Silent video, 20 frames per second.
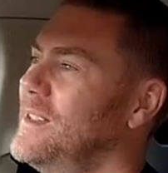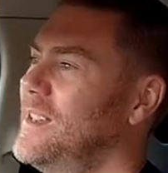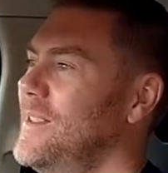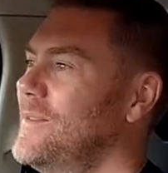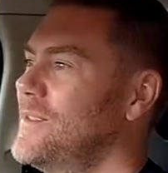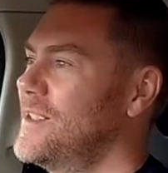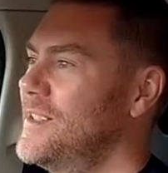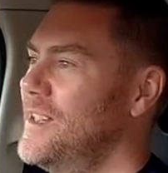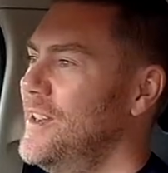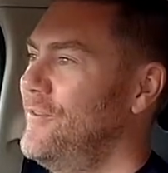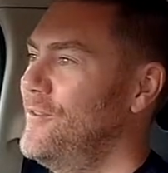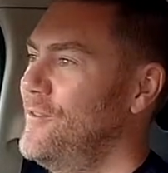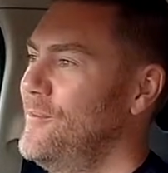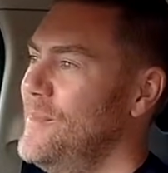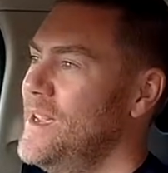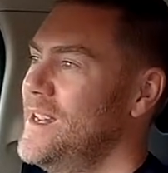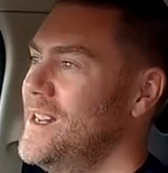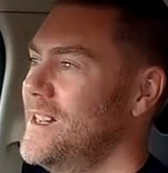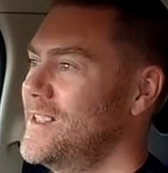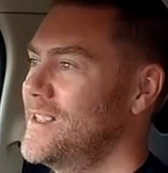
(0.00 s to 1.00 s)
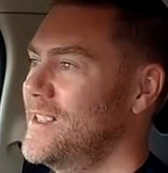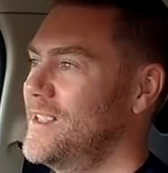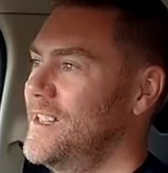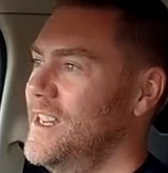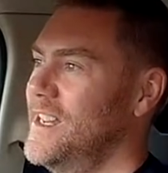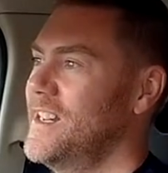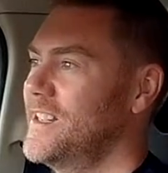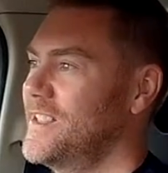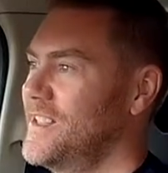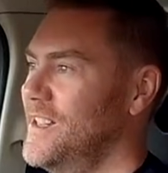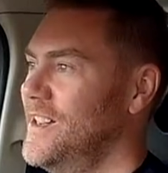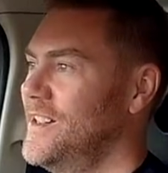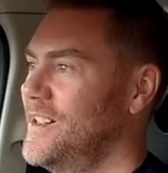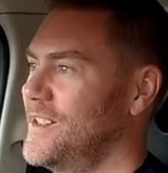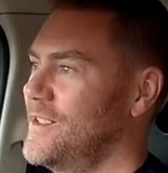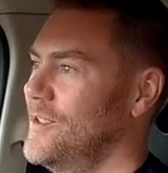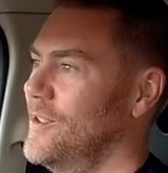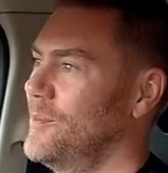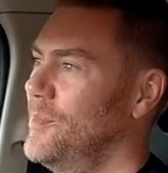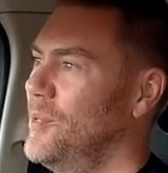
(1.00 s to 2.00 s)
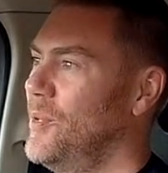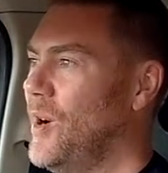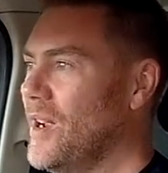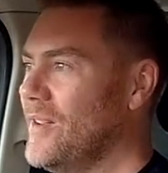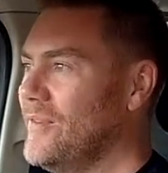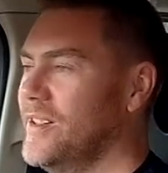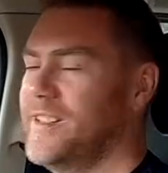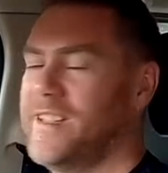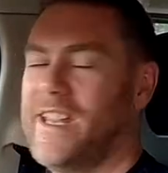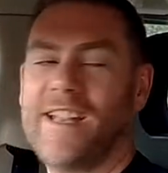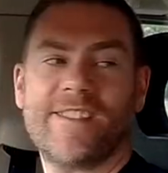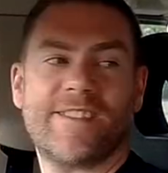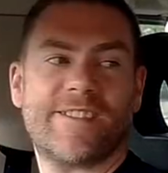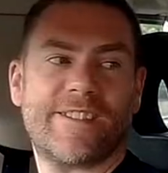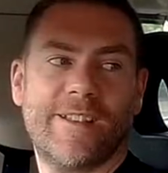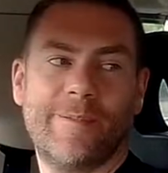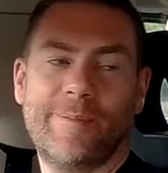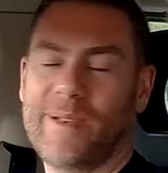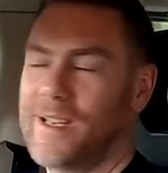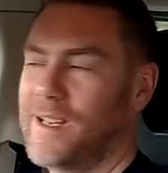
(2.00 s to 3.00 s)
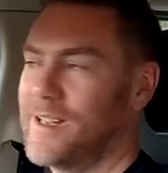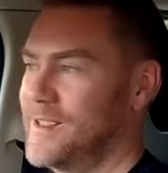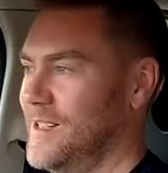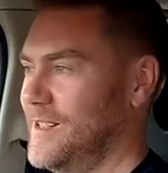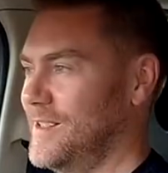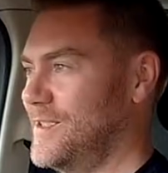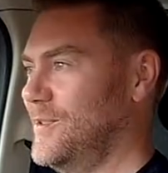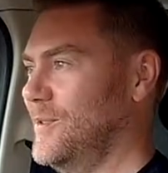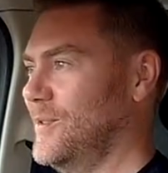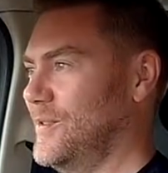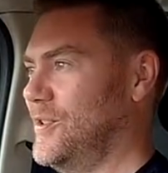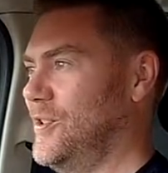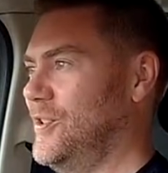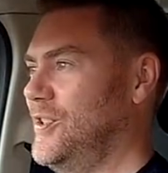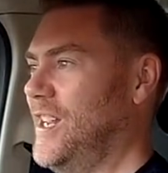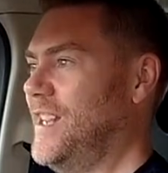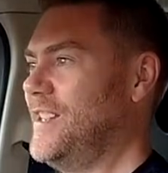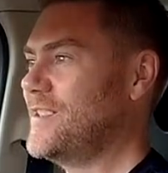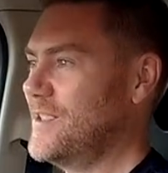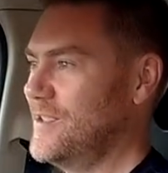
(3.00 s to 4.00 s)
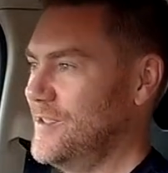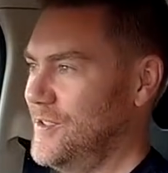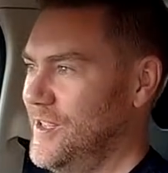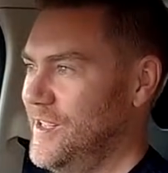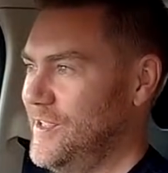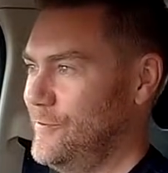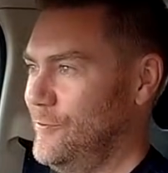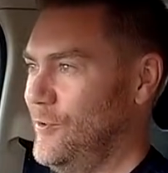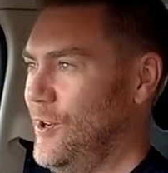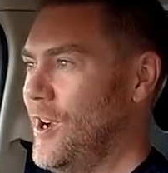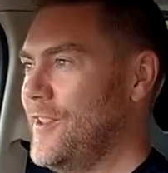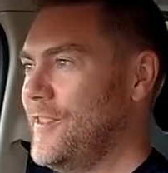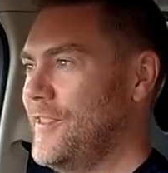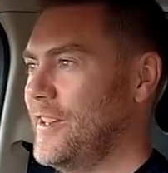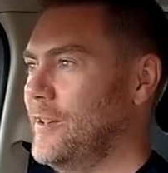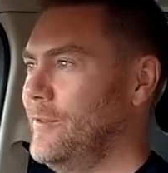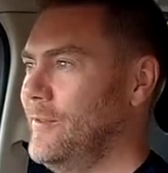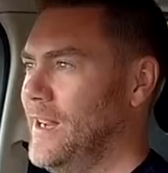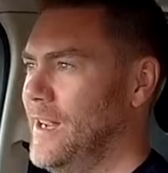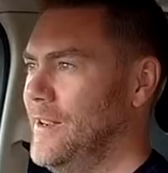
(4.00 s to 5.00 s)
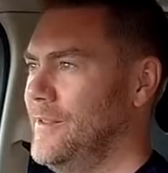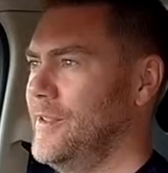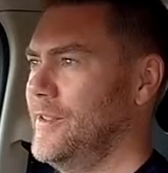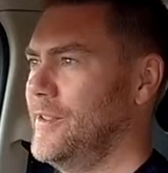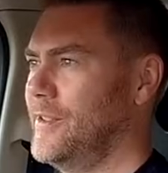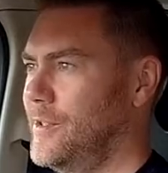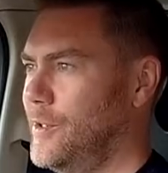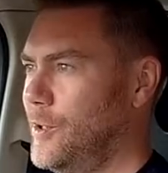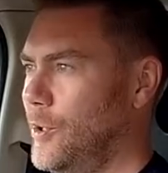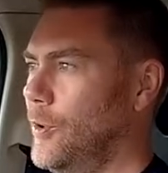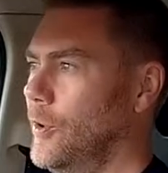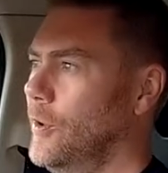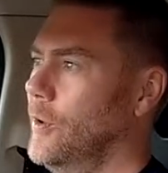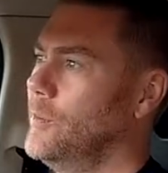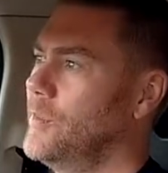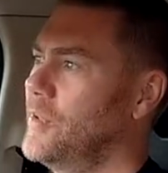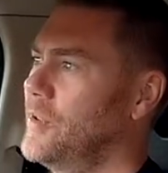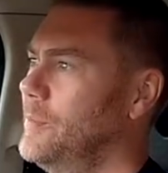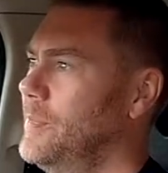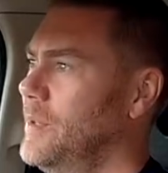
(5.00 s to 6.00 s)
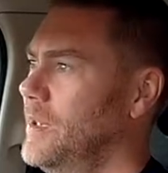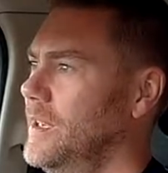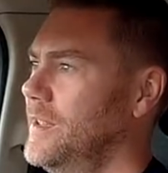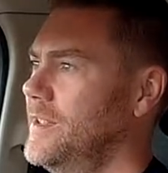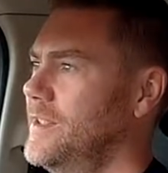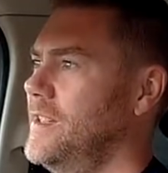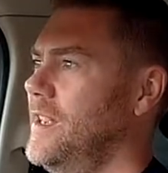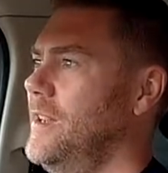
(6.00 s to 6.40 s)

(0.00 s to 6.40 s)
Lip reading: gives a different meaning to the Tina Turner song Private Dancer, because it sort of suggests that she's writhing around on a corpse. But